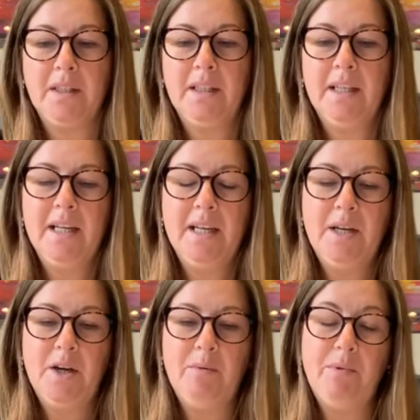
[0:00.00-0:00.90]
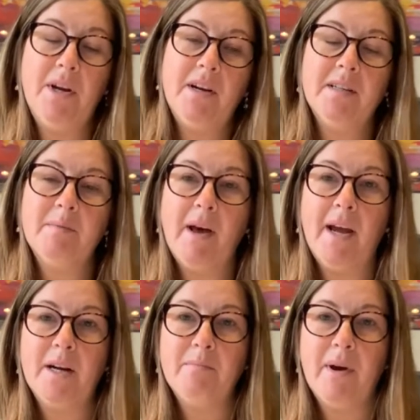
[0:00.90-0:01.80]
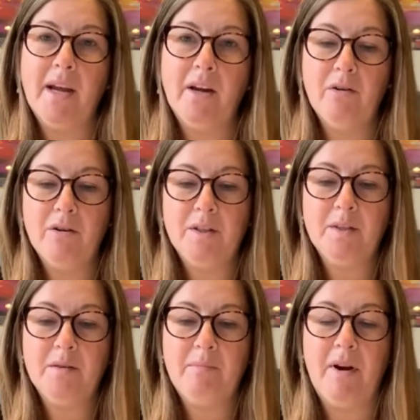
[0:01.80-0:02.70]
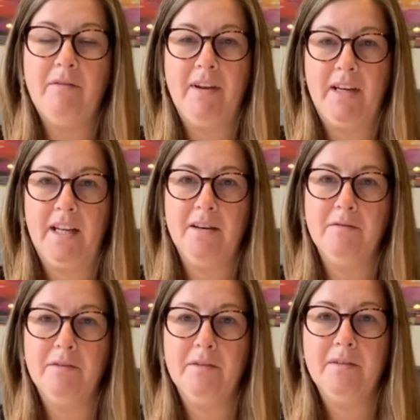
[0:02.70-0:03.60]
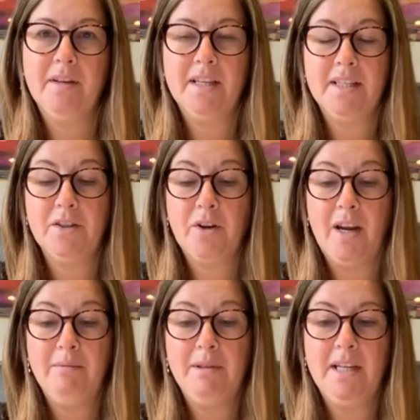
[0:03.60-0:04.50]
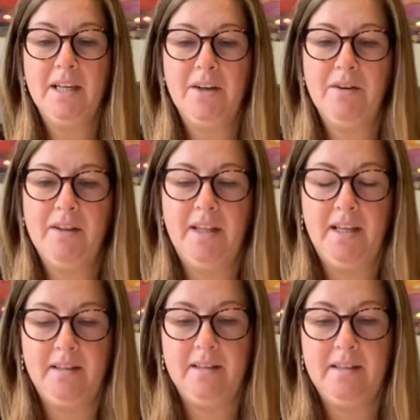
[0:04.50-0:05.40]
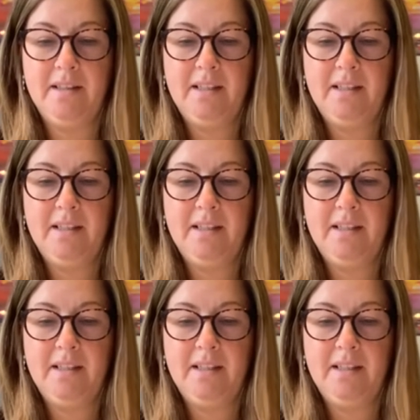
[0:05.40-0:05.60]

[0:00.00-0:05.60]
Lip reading: a prayer inspired by God's perfect love, as described here in Corinthians.